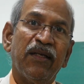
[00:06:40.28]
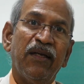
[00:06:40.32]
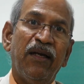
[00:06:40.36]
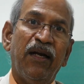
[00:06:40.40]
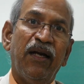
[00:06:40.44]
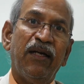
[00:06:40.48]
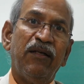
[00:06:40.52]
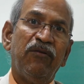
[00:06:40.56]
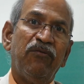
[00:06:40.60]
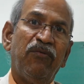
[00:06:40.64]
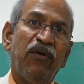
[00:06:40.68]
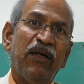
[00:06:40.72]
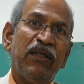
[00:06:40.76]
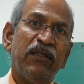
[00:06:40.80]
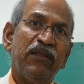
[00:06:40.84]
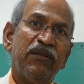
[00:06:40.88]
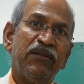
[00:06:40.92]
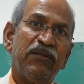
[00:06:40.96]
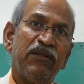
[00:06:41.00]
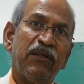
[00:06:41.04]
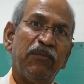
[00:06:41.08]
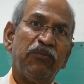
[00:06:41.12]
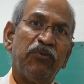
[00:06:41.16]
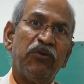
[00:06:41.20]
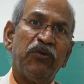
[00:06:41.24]
And once,
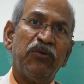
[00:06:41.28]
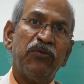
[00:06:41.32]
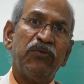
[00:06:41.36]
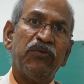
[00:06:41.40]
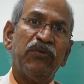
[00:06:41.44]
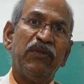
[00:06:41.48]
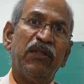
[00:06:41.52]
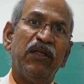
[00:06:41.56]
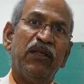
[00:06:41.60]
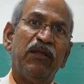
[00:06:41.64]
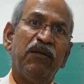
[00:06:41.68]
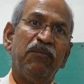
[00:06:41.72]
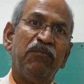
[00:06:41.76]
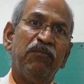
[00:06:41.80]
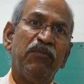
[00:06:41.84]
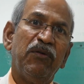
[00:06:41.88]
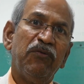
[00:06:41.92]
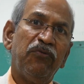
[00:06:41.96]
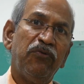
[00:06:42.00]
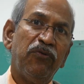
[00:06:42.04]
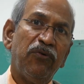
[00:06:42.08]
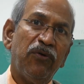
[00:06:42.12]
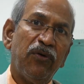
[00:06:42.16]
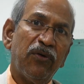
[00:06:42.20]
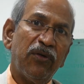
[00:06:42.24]
suppose the
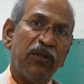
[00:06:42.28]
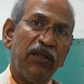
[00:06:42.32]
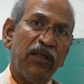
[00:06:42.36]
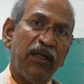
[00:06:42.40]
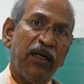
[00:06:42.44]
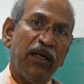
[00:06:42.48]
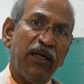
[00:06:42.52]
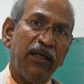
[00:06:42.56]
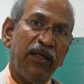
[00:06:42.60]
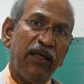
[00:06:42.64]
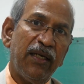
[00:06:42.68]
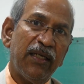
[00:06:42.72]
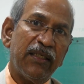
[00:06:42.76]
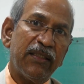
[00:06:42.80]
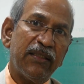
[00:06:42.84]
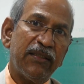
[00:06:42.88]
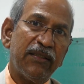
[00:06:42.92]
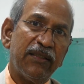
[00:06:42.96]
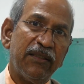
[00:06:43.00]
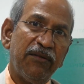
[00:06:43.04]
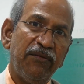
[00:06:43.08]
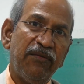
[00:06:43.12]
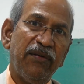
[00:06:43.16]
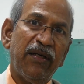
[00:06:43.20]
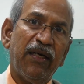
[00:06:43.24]
before the headache
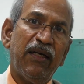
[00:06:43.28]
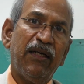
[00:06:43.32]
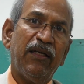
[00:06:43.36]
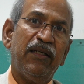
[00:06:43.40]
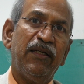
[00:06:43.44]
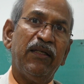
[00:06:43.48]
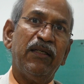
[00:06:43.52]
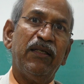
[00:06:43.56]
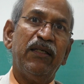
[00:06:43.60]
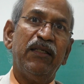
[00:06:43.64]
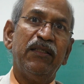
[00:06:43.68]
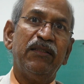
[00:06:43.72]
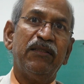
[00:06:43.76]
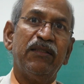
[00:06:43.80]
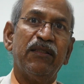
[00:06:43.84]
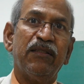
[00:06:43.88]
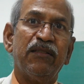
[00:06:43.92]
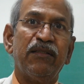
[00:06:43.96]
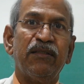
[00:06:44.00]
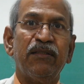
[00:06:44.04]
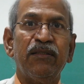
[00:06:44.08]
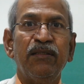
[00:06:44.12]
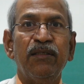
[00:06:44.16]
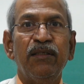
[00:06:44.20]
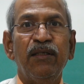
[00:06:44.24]
severity
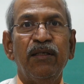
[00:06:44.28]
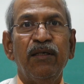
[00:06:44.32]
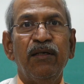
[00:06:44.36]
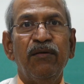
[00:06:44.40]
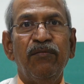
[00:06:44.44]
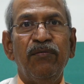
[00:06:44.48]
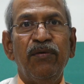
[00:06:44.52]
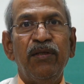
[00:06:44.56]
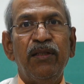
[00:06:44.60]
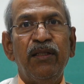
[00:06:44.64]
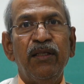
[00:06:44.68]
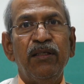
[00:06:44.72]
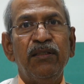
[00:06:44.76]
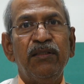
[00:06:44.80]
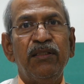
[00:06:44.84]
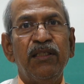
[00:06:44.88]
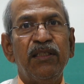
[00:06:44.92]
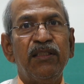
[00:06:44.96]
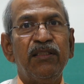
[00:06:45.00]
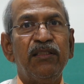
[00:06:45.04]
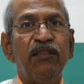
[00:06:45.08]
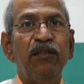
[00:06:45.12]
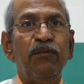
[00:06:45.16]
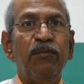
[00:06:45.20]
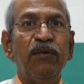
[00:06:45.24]
reaches within
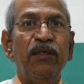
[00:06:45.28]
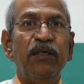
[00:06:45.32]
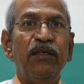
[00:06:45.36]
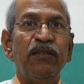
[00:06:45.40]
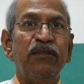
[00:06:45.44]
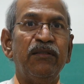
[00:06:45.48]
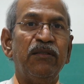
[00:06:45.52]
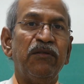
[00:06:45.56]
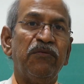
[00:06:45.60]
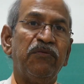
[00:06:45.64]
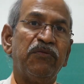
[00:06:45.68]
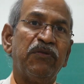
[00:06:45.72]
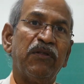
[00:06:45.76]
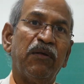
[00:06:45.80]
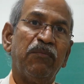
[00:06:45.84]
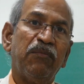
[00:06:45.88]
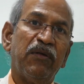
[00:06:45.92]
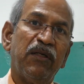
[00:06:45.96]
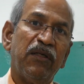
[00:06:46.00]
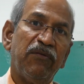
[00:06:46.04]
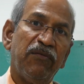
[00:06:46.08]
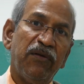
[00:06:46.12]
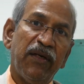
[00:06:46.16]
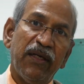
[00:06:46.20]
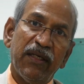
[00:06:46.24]
sixty minutes, if
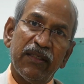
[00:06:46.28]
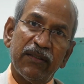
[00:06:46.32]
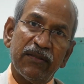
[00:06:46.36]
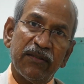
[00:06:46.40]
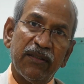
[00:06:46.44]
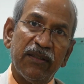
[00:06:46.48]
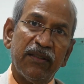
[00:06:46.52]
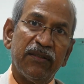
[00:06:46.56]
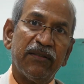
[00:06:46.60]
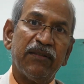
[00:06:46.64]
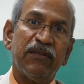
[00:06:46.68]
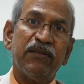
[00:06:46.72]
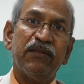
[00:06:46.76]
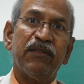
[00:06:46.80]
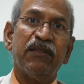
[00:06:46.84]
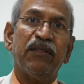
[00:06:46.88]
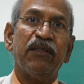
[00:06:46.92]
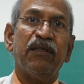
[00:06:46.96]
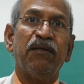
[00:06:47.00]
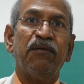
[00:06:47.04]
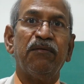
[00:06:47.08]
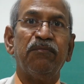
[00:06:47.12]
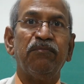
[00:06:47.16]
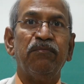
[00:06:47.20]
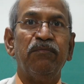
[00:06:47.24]
somebody wears this
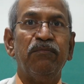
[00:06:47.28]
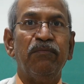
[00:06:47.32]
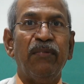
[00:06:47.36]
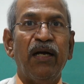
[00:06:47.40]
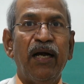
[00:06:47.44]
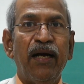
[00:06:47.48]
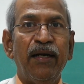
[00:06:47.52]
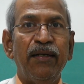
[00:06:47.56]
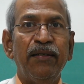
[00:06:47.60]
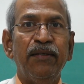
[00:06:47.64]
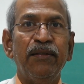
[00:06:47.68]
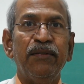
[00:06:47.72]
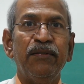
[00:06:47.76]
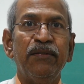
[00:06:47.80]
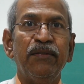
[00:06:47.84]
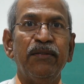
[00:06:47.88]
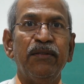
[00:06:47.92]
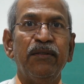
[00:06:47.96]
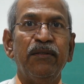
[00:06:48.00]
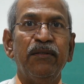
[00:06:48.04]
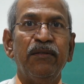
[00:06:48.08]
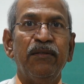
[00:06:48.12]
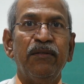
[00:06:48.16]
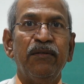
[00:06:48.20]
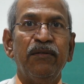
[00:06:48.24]
uh, band,
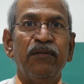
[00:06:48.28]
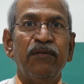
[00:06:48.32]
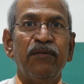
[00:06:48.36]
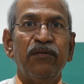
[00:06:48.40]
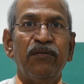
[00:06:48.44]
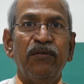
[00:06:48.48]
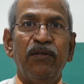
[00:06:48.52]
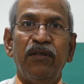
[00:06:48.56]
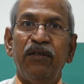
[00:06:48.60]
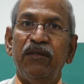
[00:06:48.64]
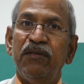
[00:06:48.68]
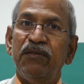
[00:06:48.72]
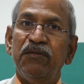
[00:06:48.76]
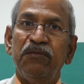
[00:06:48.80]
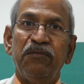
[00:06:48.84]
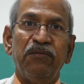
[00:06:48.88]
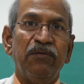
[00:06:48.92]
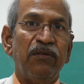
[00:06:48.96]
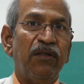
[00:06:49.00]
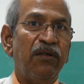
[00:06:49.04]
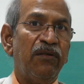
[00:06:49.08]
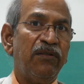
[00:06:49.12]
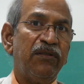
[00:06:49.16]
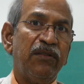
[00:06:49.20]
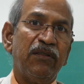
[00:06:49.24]
the
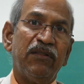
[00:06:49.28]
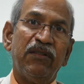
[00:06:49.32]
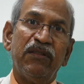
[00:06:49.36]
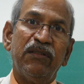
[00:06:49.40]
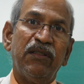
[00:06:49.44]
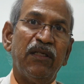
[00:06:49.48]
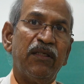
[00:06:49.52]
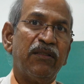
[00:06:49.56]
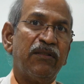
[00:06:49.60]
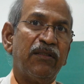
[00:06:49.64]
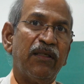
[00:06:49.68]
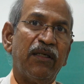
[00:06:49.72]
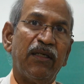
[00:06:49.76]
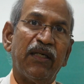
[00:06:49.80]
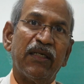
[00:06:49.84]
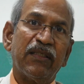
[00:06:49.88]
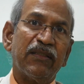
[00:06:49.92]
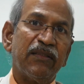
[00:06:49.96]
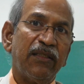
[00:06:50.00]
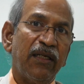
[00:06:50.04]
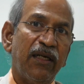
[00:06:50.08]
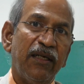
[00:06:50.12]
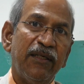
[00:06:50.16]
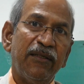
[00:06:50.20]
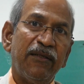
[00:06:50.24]
res results are
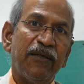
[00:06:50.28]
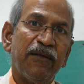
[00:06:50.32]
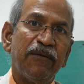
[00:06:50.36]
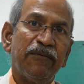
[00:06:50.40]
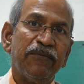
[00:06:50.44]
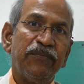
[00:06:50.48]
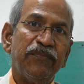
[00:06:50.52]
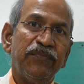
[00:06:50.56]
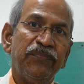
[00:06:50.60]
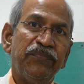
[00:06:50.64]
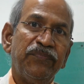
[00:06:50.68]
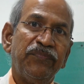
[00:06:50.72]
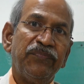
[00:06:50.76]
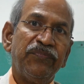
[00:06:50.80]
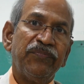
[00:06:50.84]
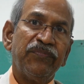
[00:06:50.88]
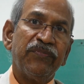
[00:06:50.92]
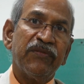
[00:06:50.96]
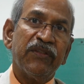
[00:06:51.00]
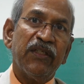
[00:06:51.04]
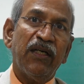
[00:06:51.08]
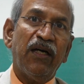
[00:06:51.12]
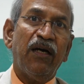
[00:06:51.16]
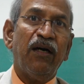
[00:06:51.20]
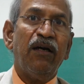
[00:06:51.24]
excellent.
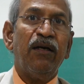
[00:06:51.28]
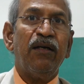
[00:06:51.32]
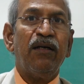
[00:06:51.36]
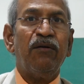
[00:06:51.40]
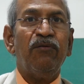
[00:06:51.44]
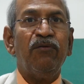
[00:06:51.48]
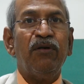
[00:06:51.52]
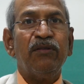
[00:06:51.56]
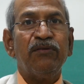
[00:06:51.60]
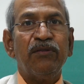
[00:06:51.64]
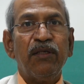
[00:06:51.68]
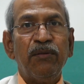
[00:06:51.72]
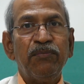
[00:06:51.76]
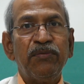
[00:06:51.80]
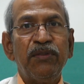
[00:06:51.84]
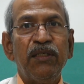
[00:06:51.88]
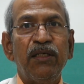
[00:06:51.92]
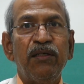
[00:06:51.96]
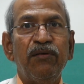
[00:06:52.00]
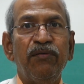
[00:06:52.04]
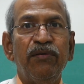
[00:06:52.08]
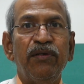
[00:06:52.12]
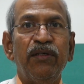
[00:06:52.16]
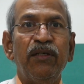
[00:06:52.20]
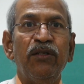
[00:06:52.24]
Or
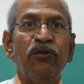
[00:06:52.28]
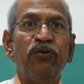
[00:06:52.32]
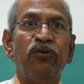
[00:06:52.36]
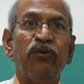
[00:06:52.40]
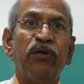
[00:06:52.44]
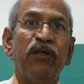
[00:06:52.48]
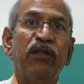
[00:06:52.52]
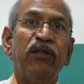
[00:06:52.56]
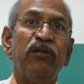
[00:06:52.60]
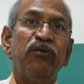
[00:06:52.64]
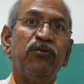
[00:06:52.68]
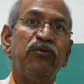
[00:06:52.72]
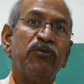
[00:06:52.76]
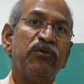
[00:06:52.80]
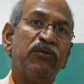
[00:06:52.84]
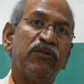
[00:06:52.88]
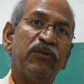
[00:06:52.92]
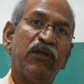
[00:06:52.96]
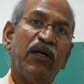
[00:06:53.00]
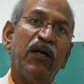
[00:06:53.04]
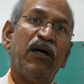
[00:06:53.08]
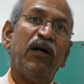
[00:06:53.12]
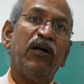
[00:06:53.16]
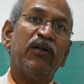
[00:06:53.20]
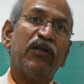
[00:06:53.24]
subsequently, you can use
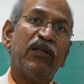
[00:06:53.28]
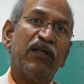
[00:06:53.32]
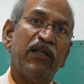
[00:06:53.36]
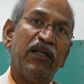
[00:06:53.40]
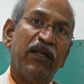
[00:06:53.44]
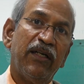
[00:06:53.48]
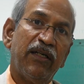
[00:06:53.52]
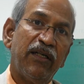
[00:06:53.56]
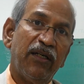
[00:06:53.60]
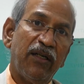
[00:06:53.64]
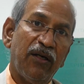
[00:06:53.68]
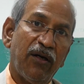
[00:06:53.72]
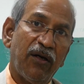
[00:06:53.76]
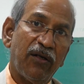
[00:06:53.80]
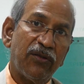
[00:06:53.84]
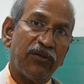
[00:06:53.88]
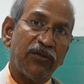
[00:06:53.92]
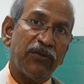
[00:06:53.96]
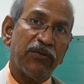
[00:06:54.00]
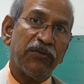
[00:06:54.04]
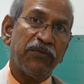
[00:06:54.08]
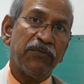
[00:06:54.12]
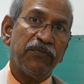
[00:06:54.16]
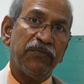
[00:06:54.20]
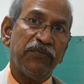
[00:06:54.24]
alternately
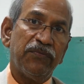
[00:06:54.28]
also.